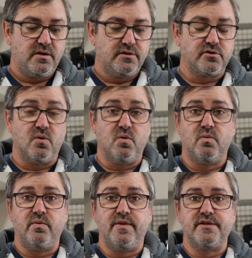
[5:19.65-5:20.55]

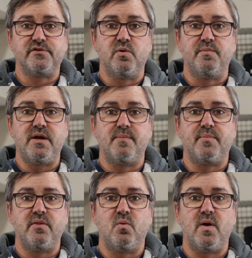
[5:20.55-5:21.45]
So this will be up
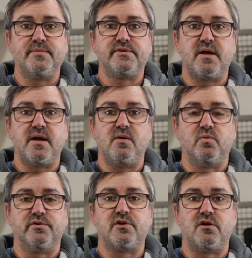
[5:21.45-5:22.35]
on the website.
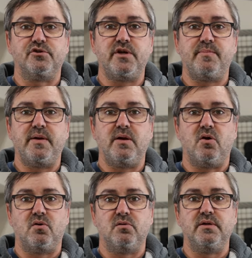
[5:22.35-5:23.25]
We'll start shipping
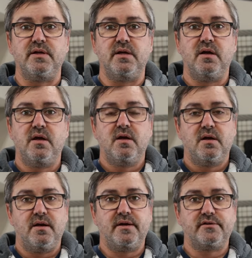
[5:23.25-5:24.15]
early
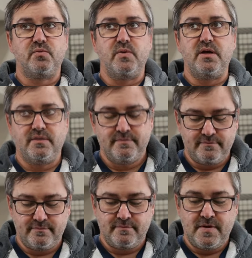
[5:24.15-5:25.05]
next week.
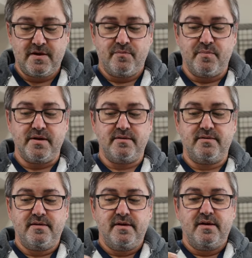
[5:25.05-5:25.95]
But
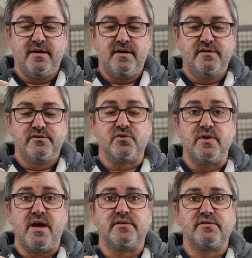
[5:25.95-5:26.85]
so
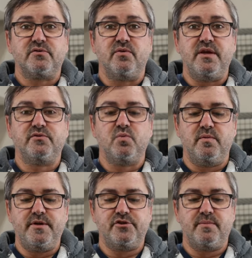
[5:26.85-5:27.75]
yes, so these
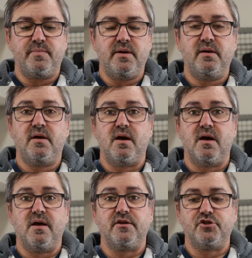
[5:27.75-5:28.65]
will be shipping.
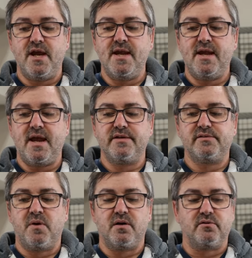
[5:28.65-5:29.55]
Uh, the chain
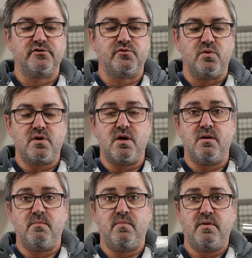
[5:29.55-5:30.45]
case models will
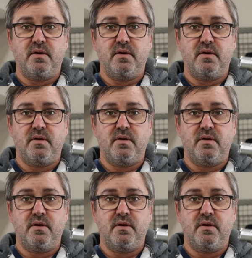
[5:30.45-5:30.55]
come